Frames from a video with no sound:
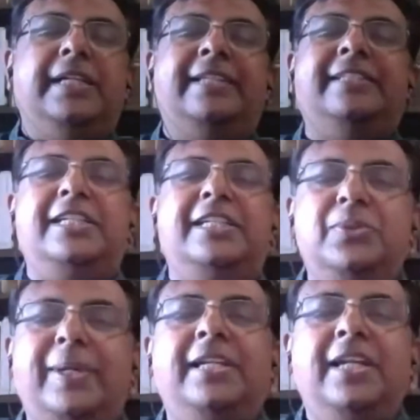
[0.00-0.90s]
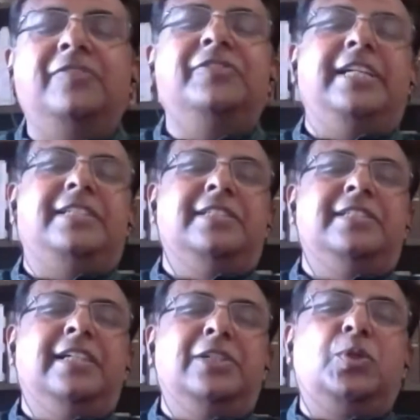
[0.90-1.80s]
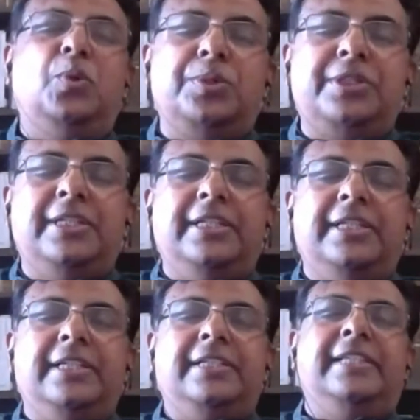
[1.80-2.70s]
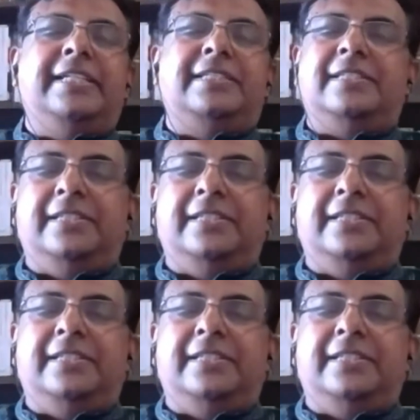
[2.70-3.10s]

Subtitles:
And that's why I love that quote that, you